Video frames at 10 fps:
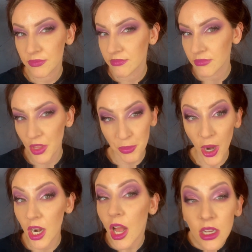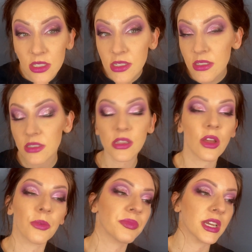not the products,
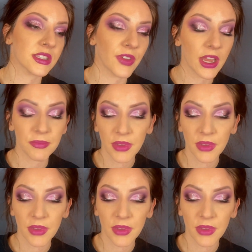so that's fine.